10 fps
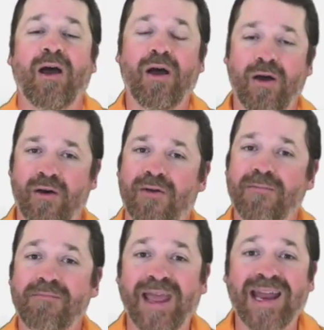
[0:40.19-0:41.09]
Oh
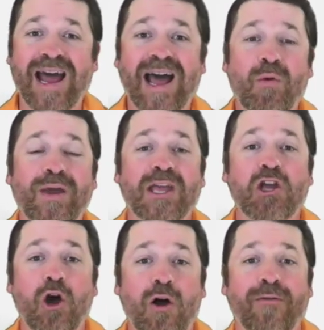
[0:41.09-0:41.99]
man, I
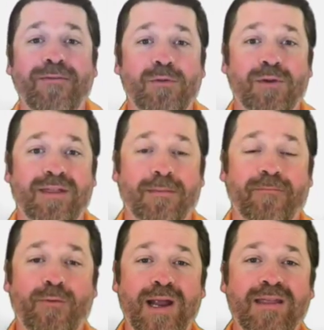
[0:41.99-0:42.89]
went golfing with some
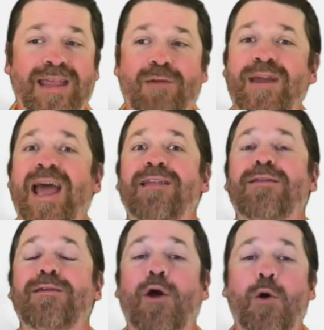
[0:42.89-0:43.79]
friends and we had
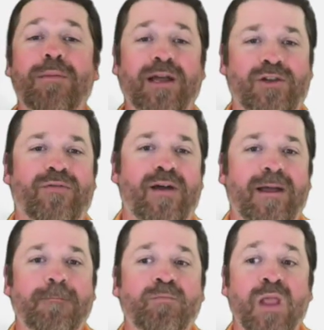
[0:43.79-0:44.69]
so much
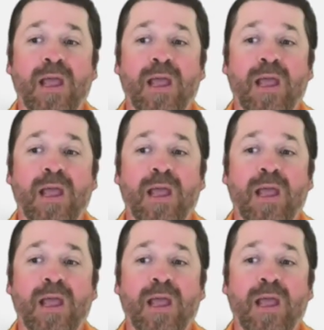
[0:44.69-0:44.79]
fun.